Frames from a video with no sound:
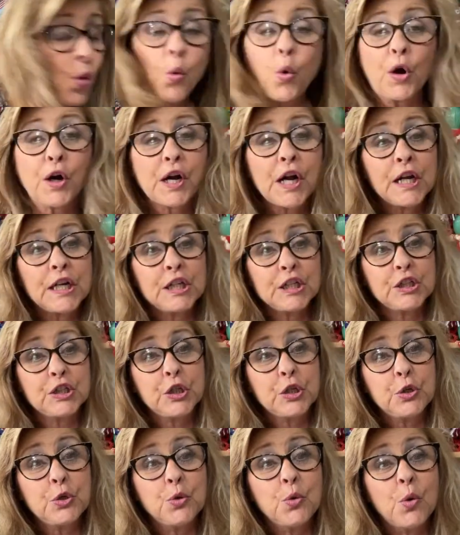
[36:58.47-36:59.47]
We're going to
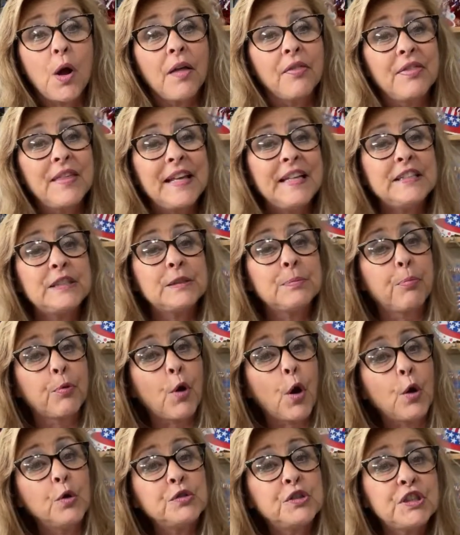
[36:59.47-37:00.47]
do these
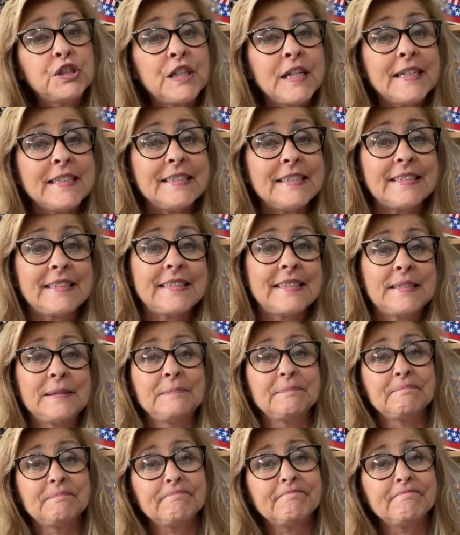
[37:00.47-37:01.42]
brooches.